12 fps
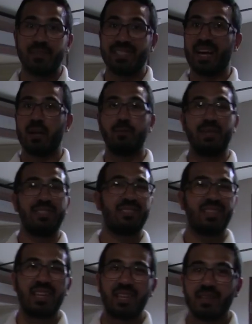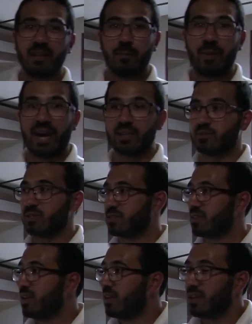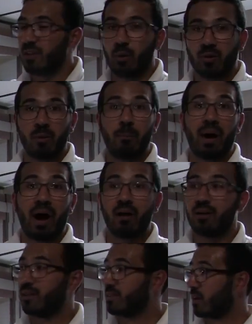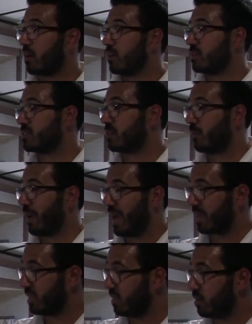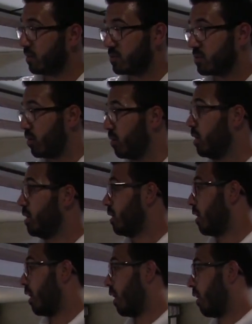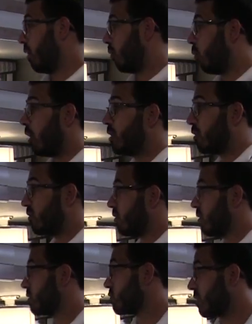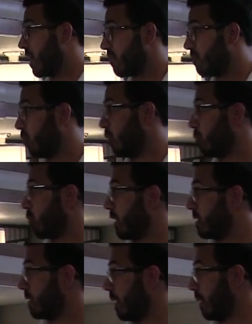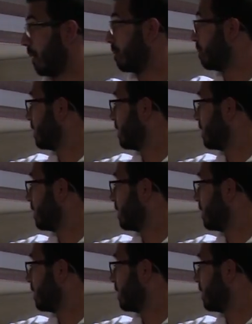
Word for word: It's not gonna be a skinny little mattress, you know, with a bar in it that hurts their back either. So uh, wonderful trifold right there.